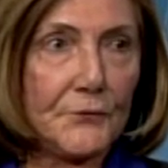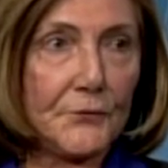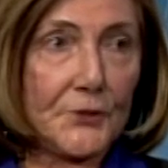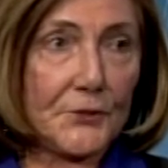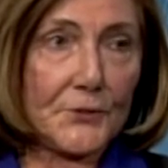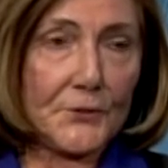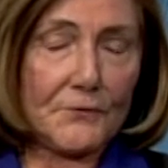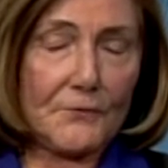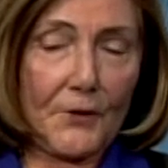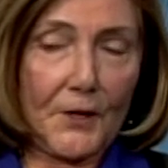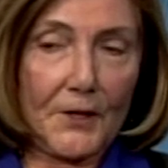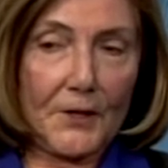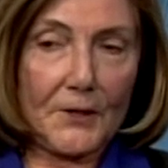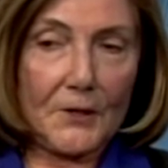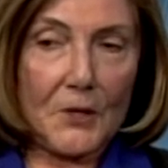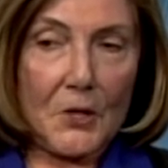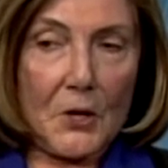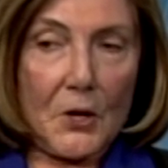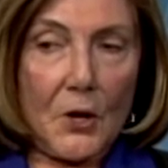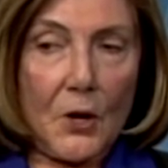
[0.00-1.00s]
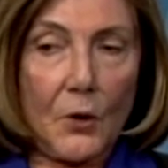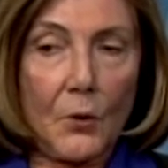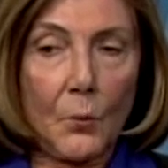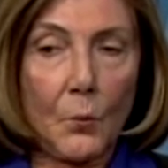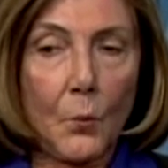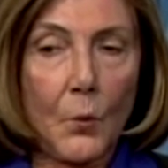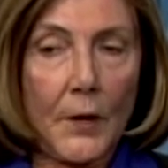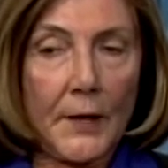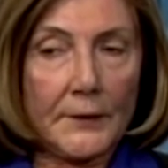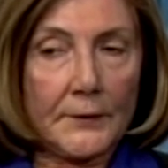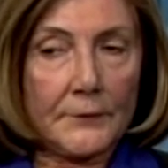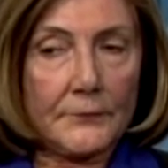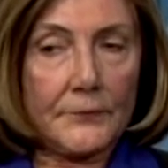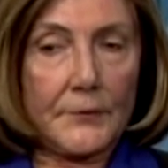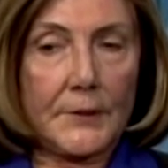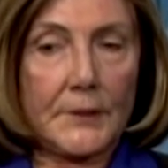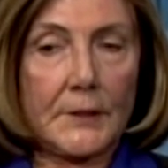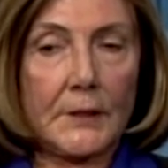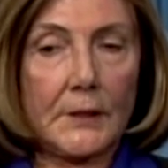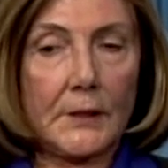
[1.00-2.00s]
First of all, one
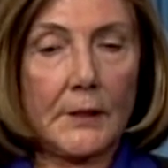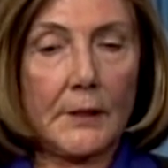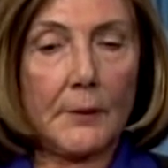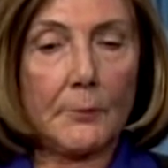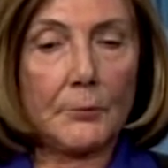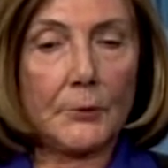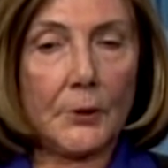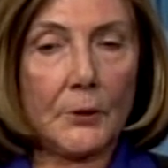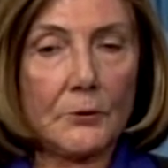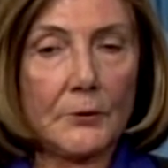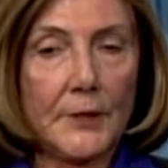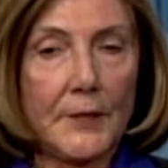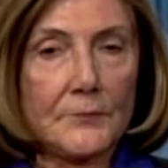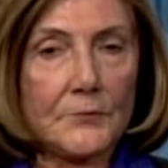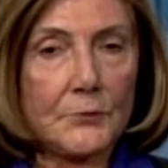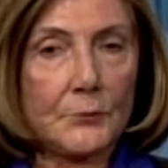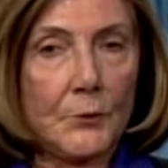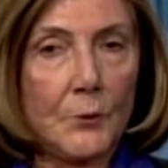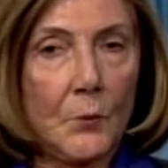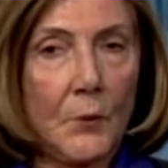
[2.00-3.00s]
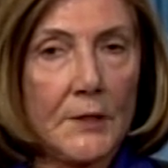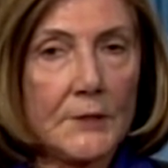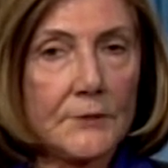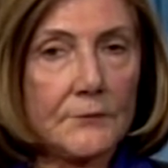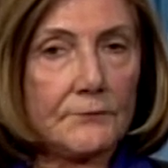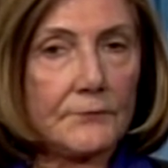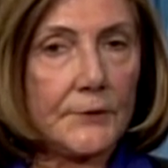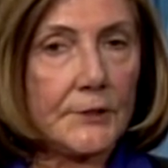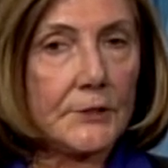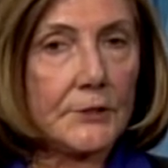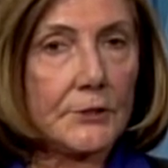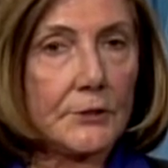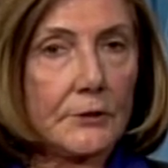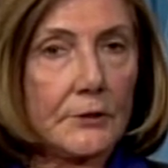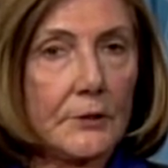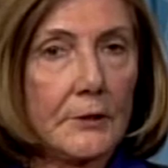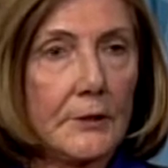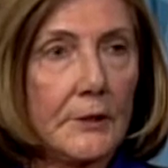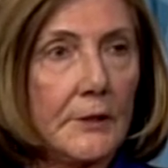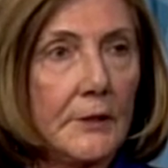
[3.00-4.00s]
of the programs we want to
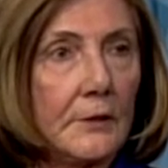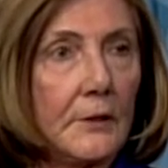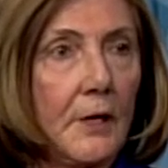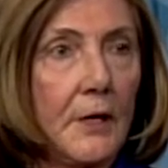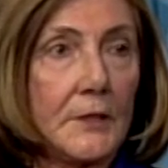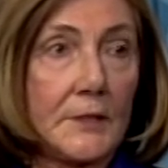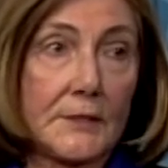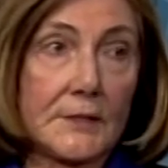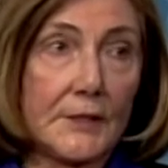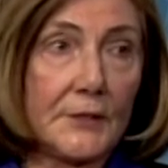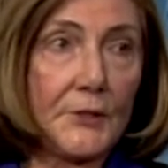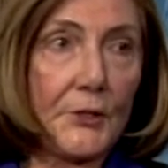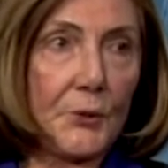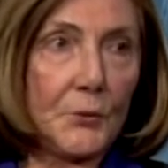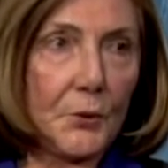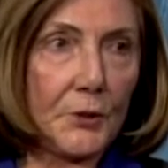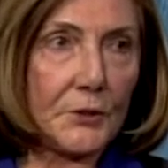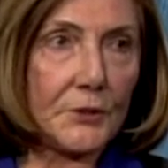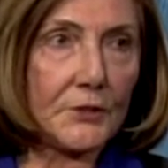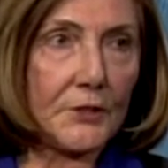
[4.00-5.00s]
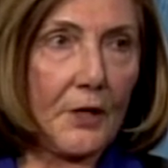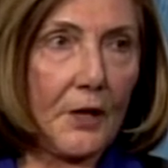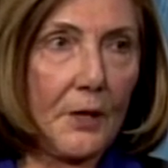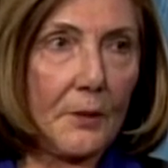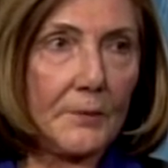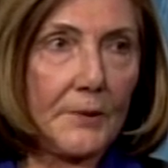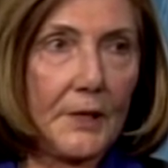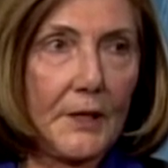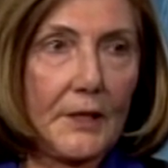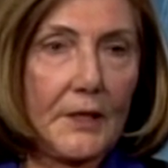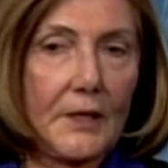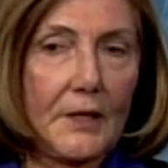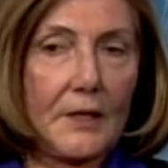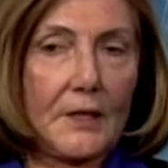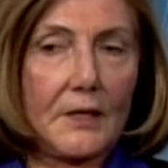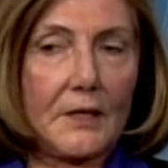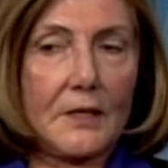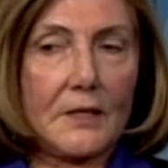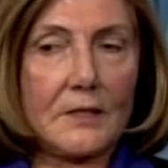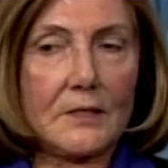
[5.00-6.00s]
feature in our Sunday workshop
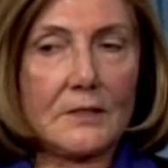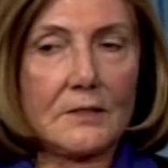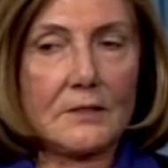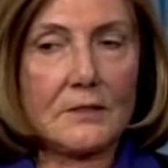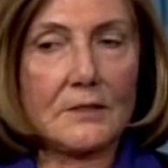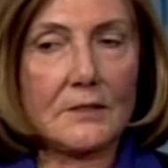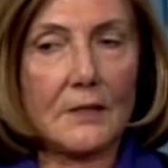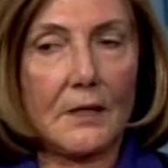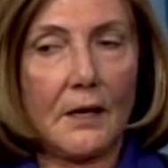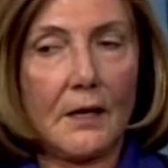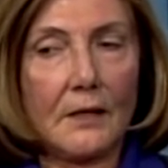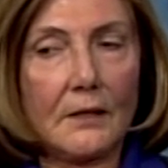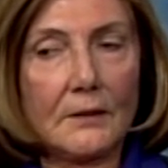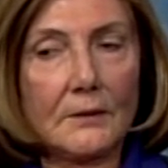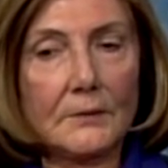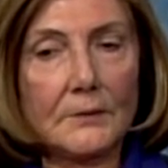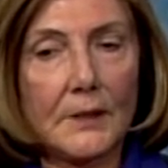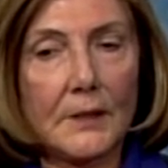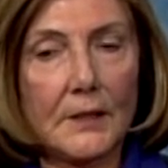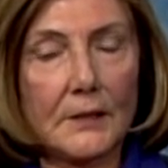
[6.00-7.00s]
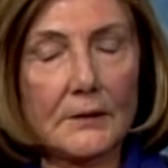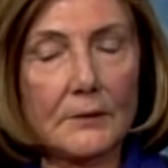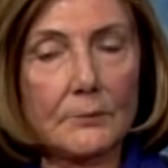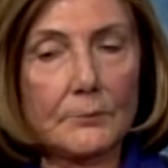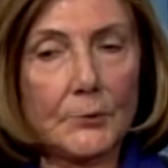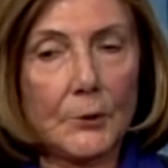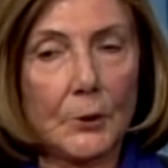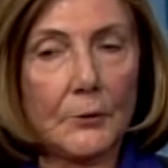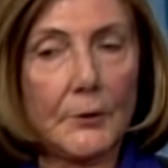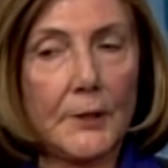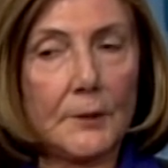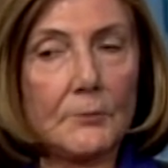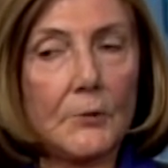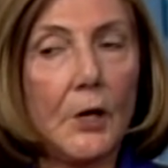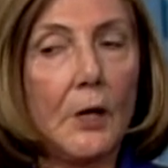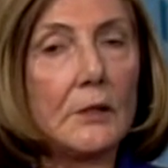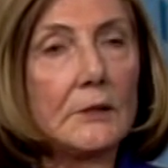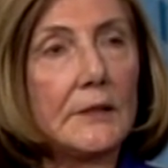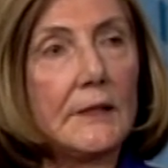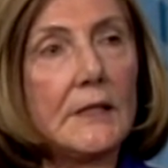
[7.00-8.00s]
is a program
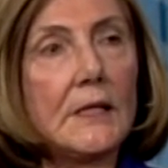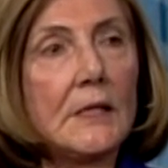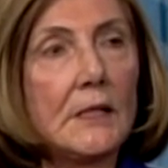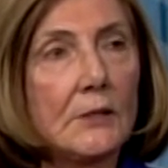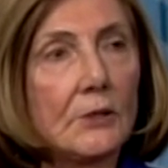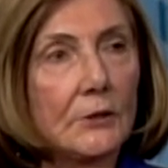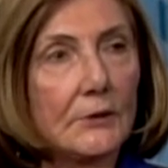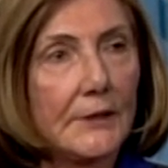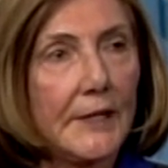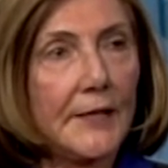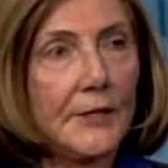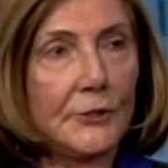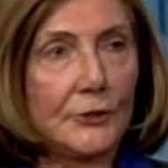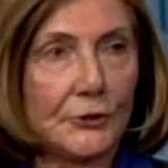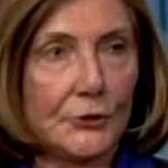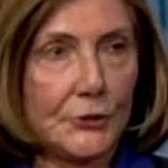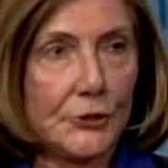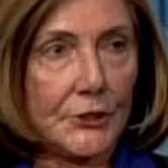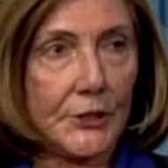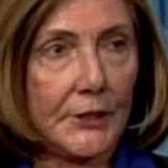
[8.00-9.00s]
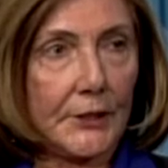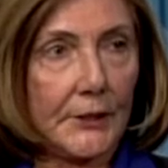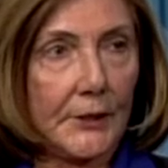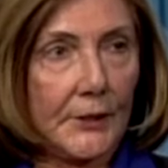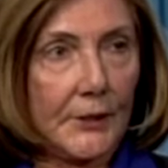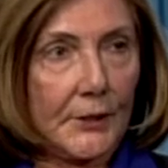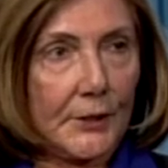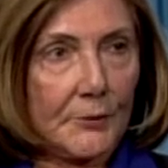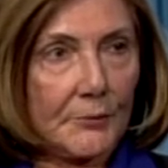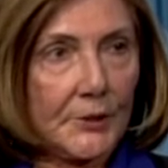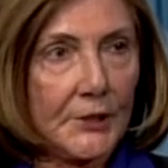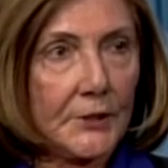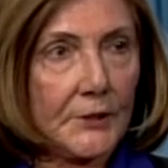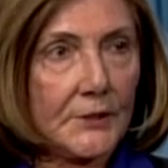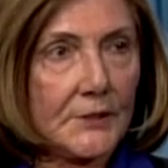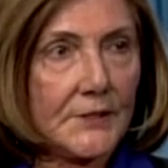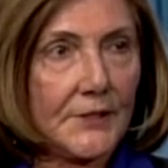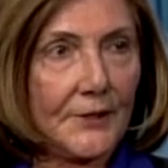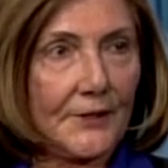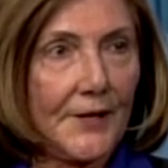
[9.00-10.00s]
called Eagle Energy,
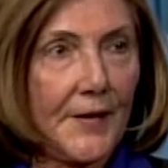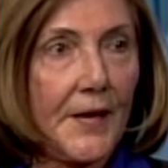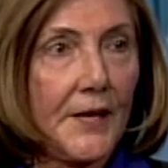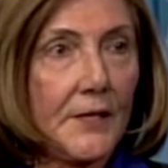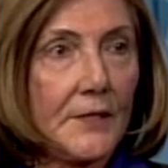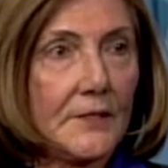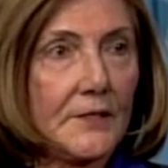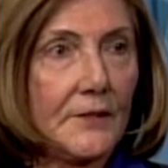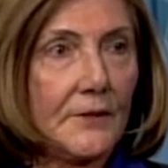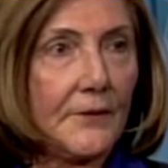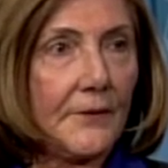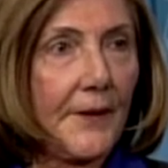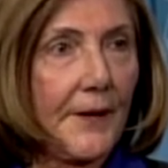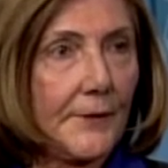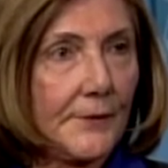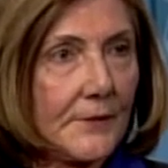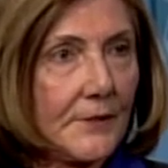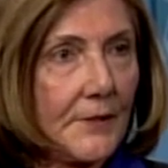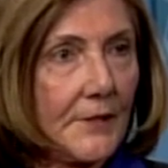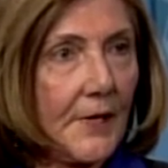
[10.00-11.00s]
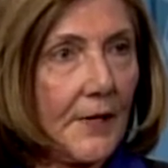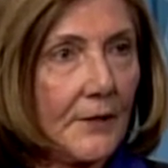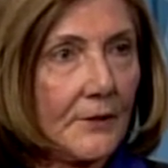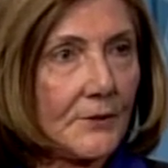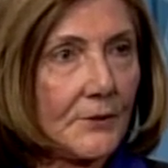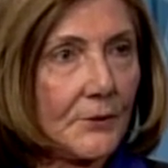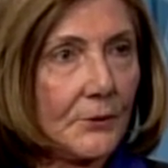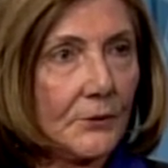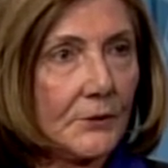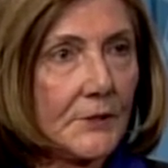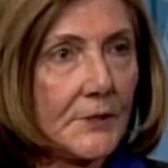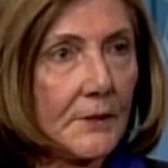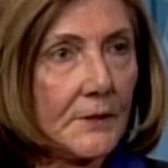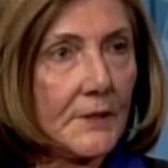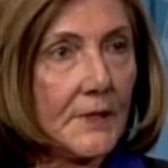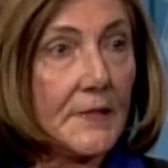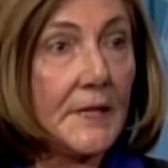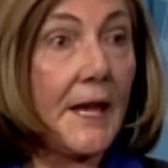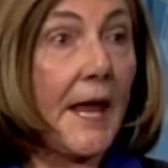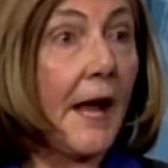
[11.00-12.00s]
because there are 18,000 households on
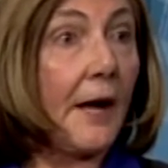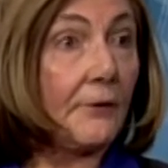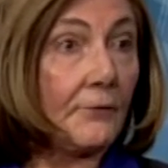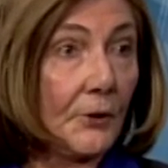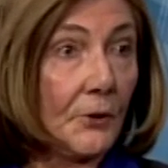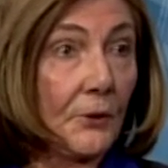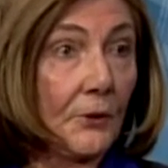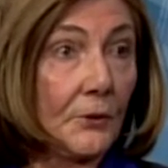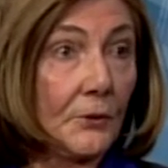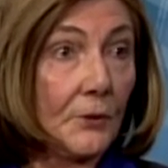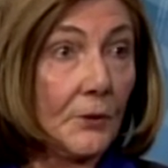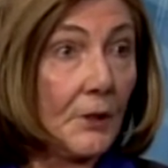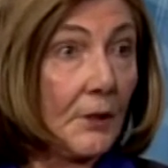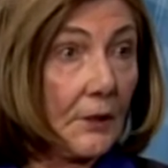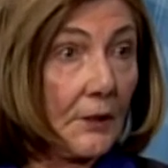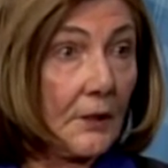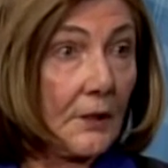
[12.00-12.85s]
the Navajo